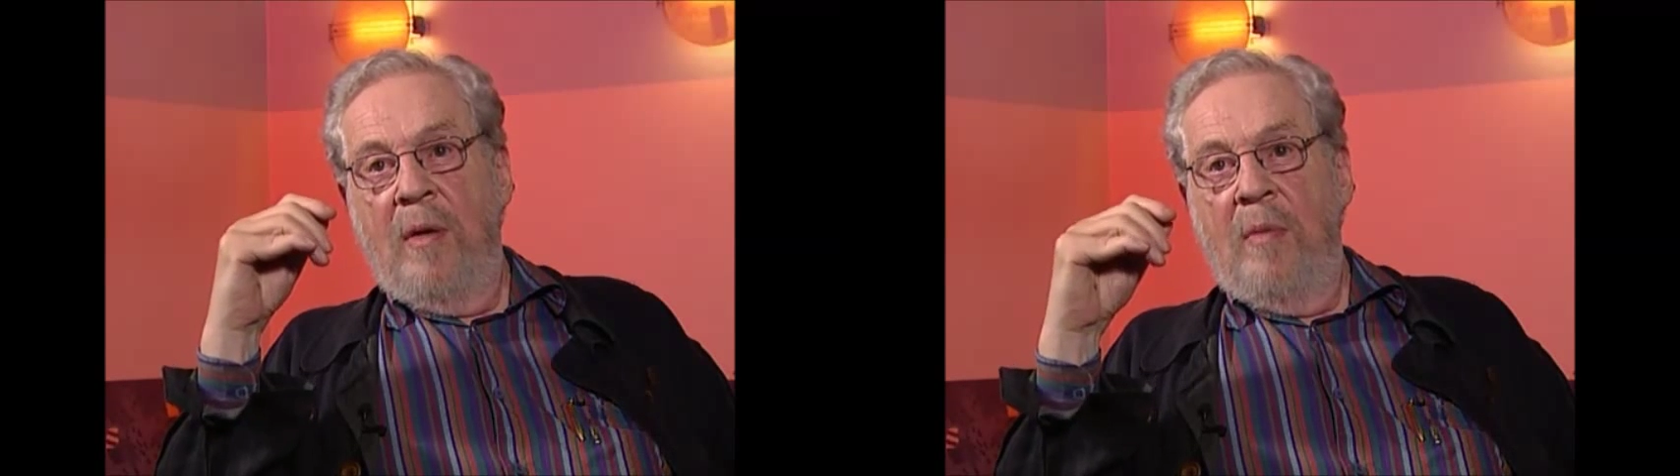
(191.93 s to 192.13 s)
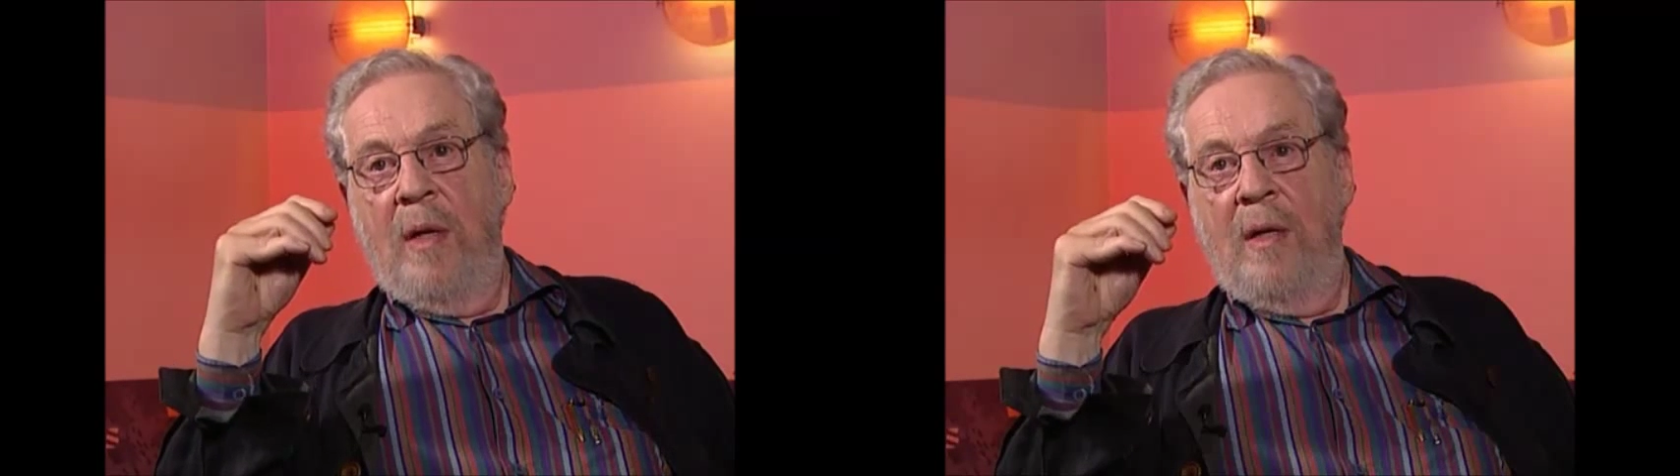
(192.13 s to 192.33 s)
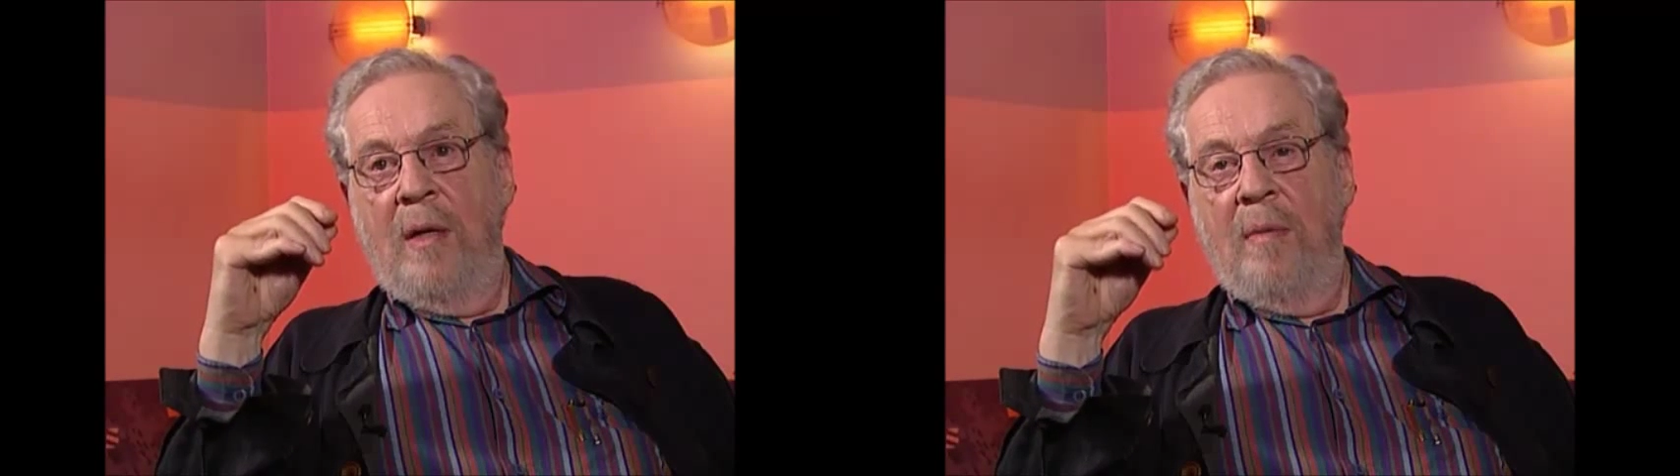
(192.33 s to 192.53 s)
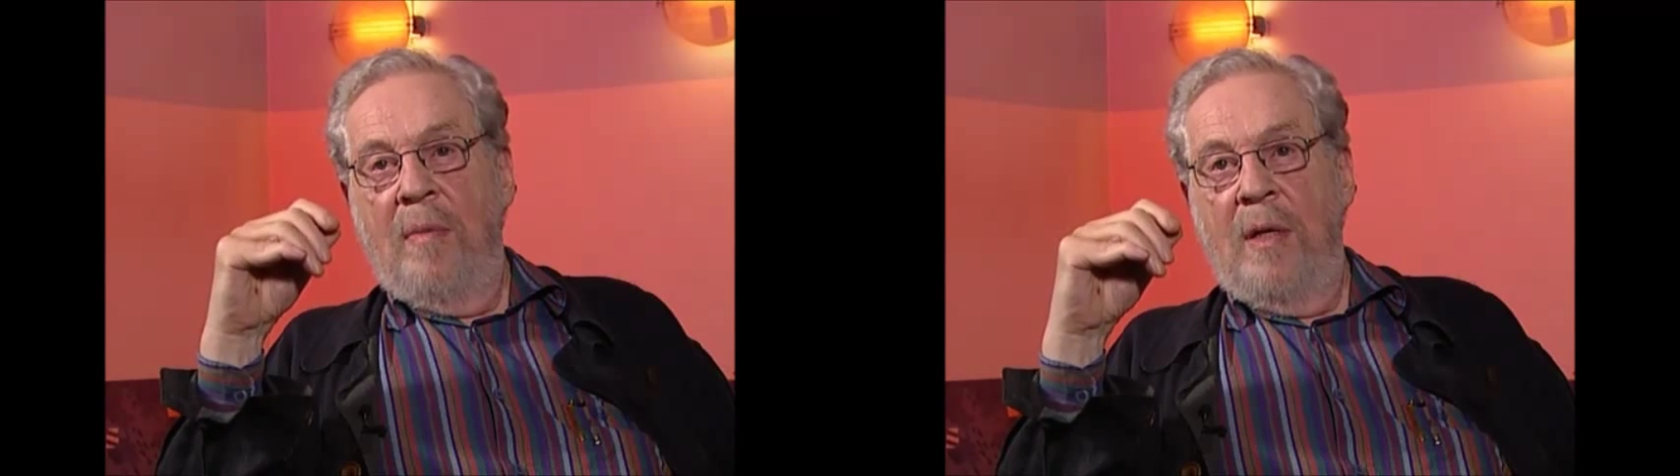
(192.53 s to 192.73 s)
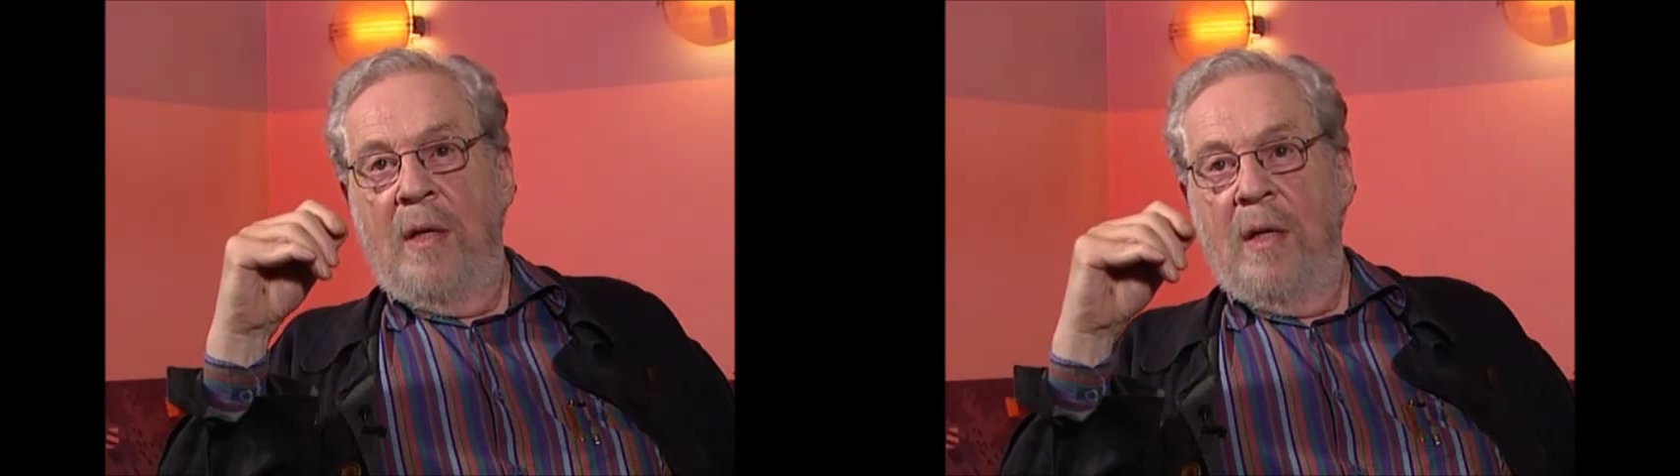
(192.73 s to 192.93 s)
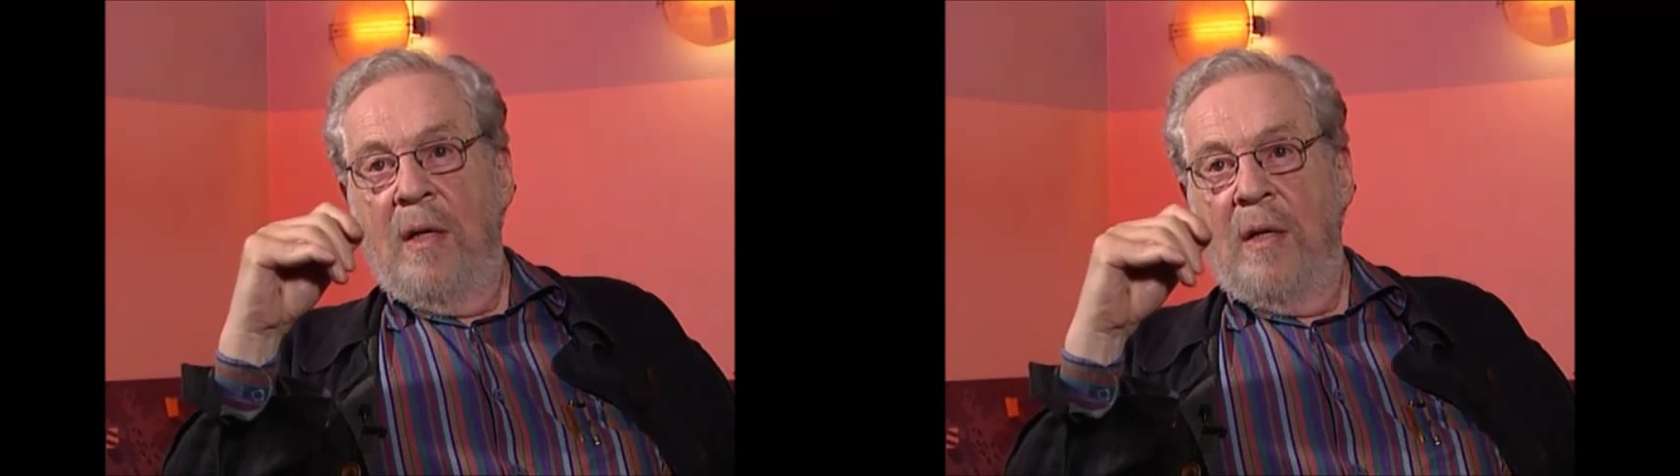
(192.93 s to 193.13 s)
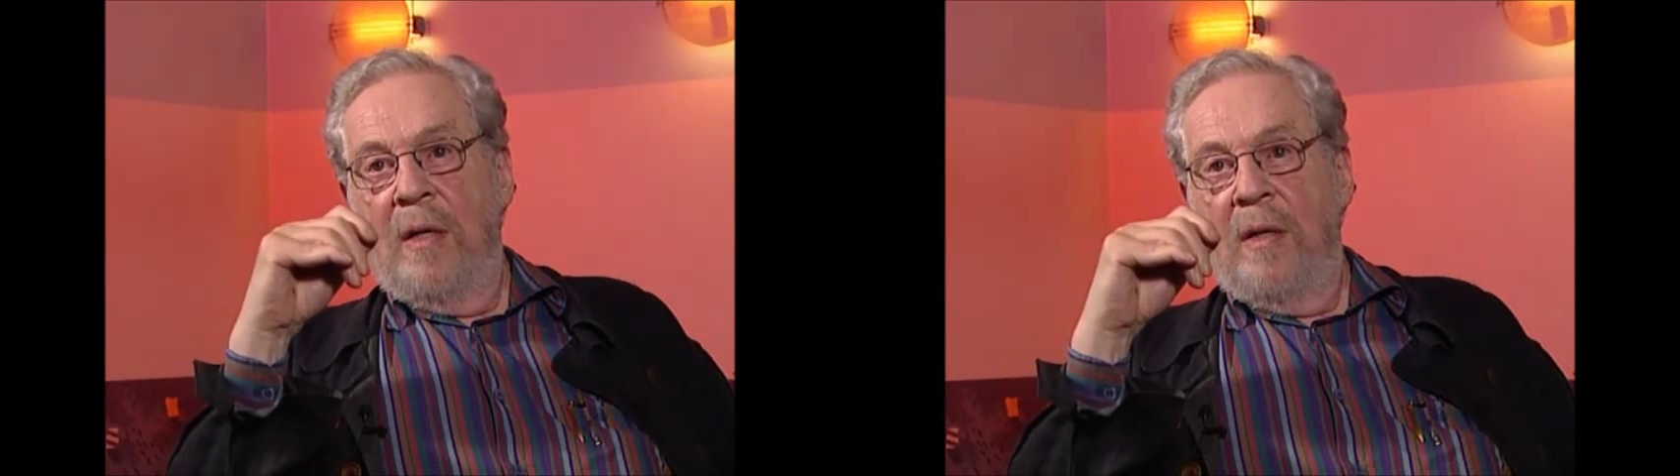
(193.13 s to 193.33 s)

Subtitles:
in many media,